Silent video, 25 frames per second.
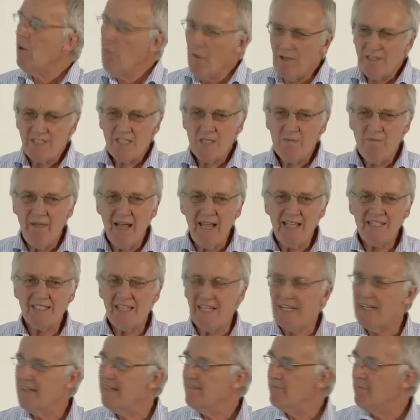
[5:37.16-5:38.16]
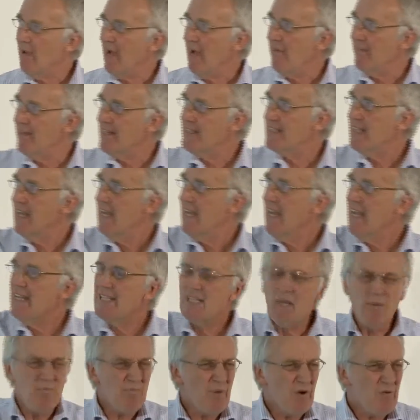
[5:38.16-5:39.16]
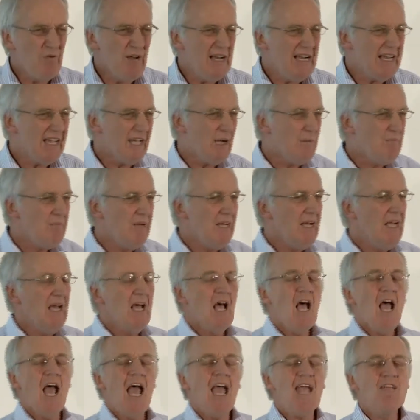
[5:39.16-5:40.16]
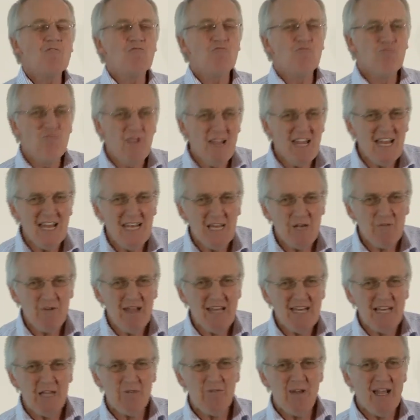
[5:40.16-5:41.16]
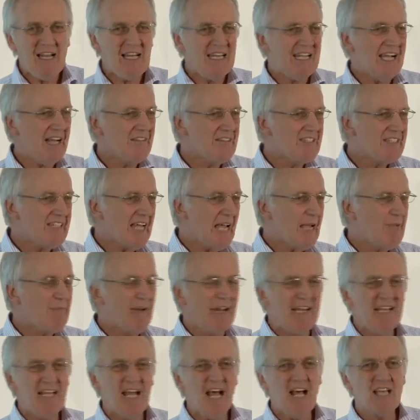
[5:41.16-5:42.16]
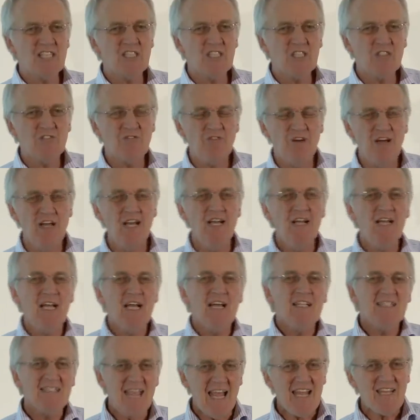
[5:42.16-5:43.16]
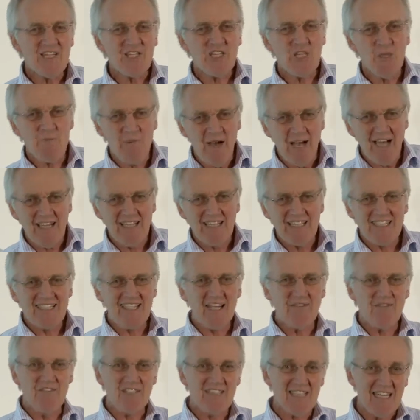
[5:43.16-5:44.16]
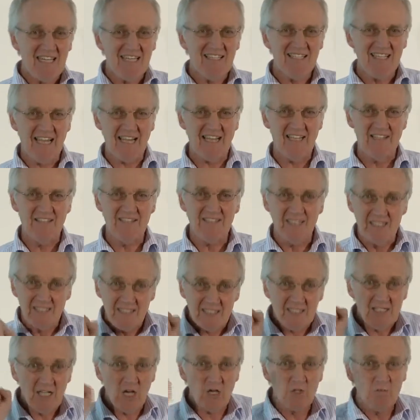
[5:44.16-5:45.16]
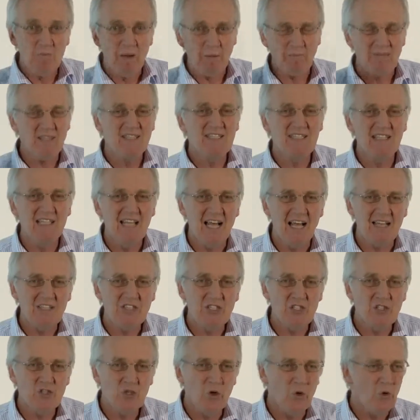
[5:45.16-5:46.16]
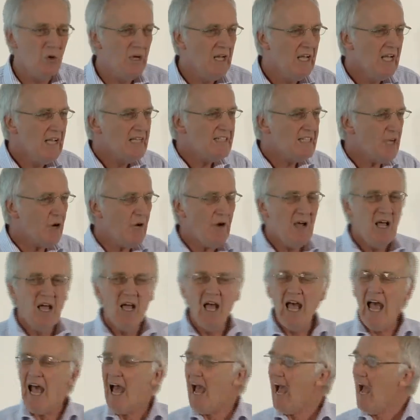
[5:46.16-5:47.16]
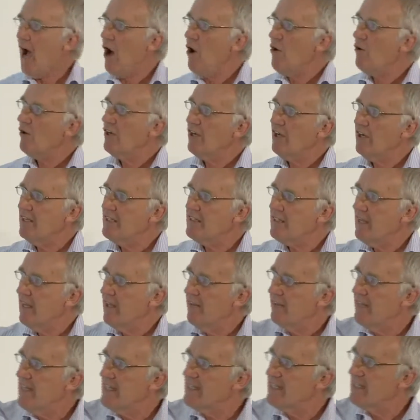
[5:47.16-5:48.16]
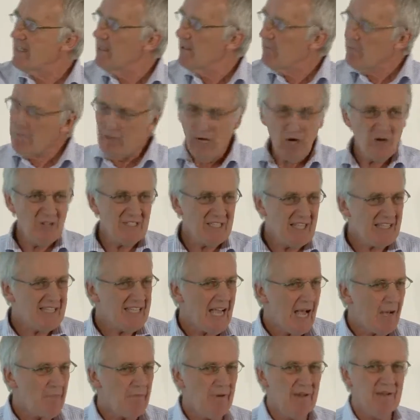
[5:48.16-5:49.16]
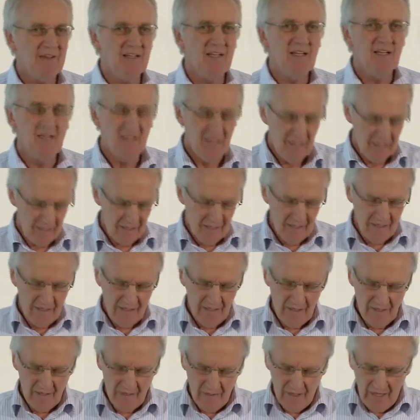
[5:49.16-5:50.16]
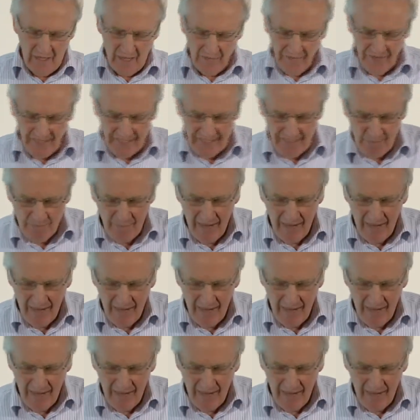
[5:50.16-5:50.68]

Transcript: what's amazing about this is that beryllium is really, really, really unstable. It lasts for 10 to the minus 17 seconds. It just goes pop, doesn't last at all. So how could this process happen? And this